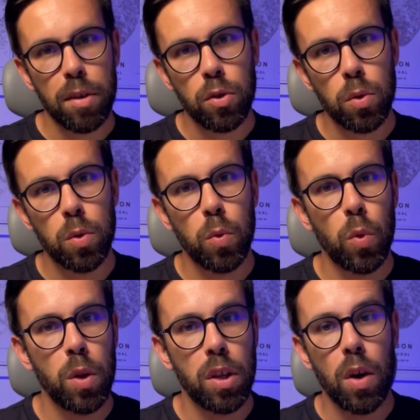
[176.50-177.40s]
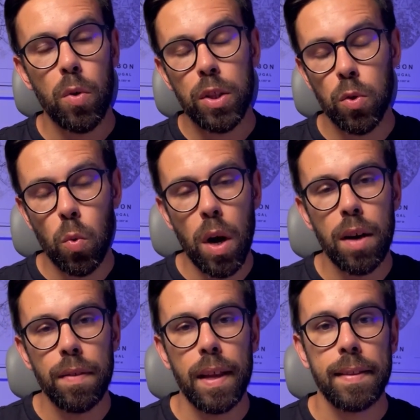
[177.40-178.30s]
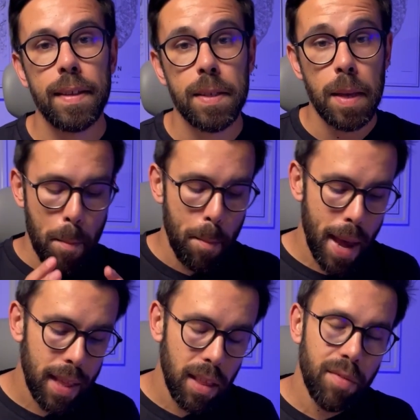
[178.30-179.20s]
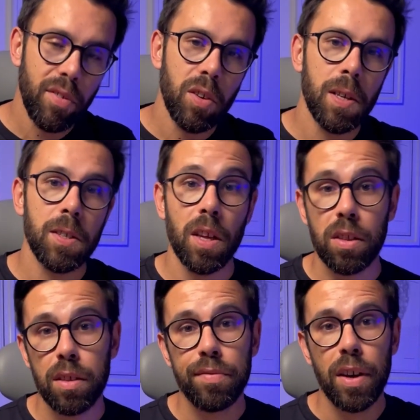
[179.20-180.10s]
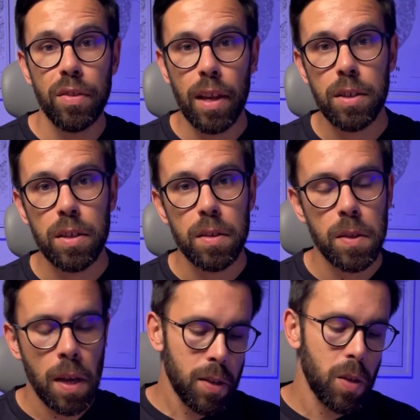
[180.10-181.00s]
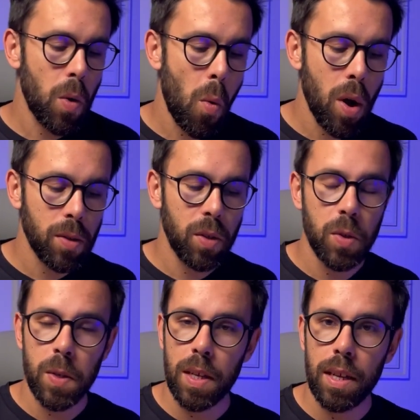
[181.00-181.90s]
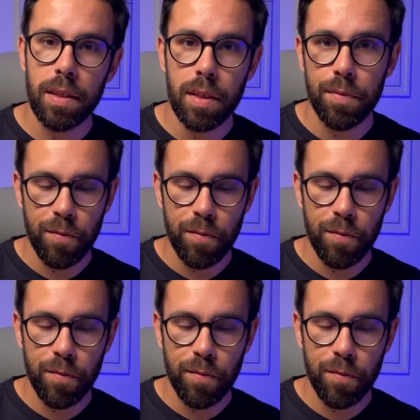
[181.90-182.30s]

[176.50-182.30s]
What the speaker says: 2, we'll go into one that is mainly focused on the foundations. So once you see the